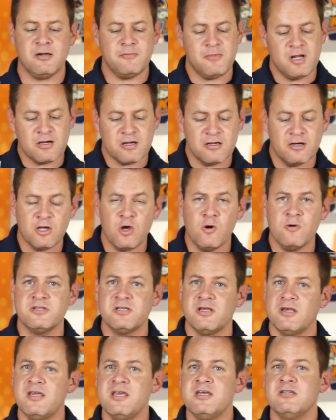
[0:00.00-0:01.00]
I'm not going to go
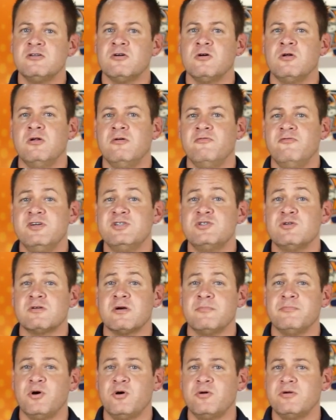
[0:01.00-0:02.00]
into individual
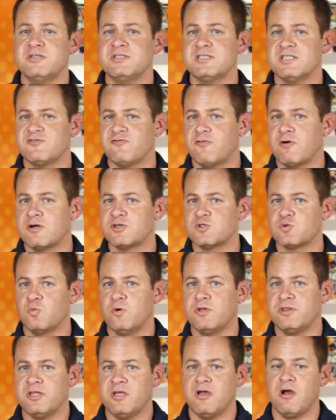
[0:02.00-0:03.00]
components as far as
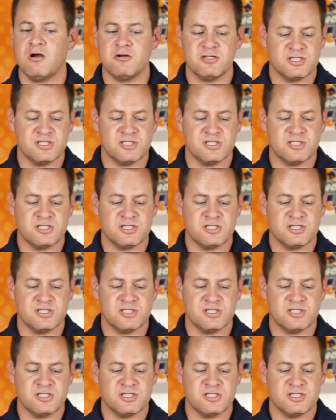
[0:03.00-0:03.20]
what they are,